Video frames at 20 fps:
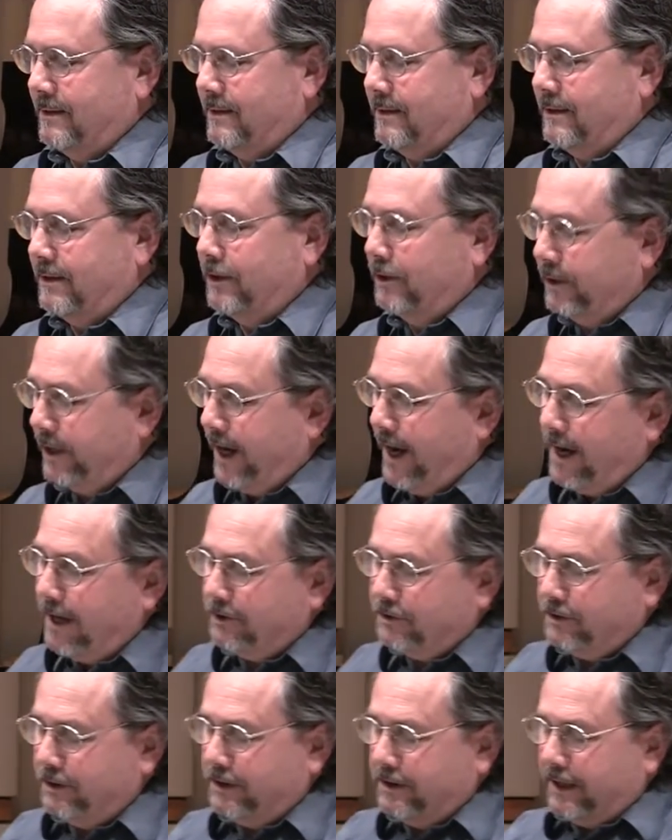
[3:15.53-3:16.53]
The
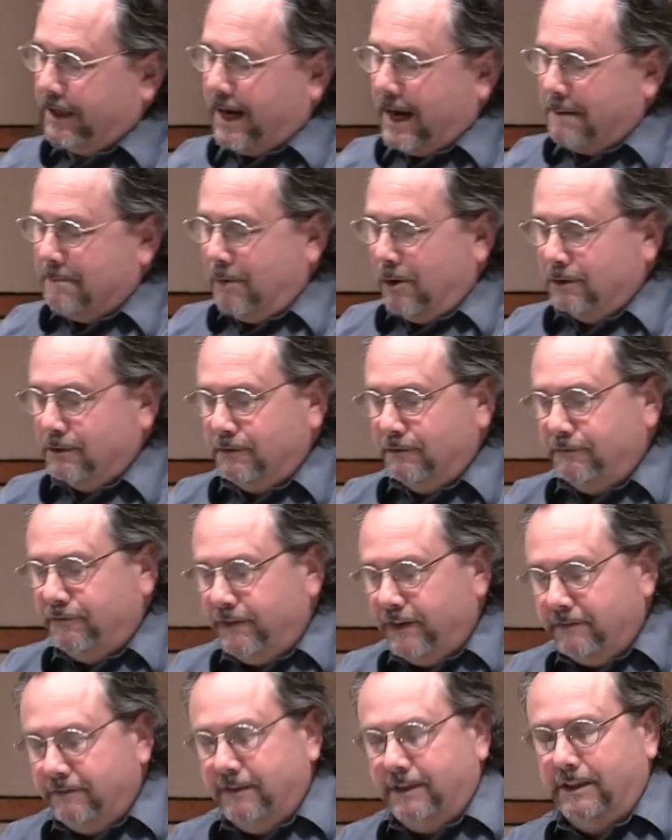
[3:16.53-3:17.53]
occasion that I most
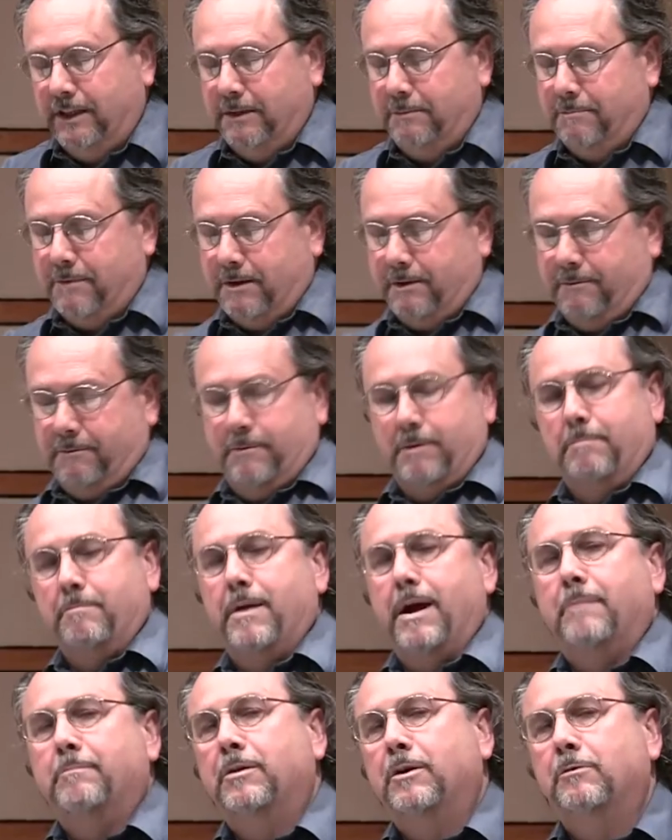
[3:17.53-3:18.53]
vividly
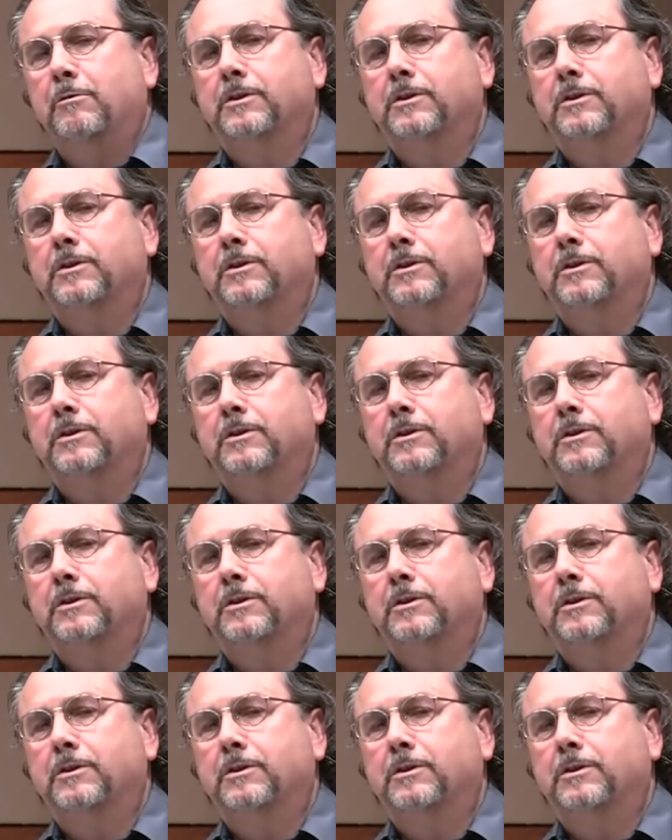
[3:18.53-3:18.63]
remember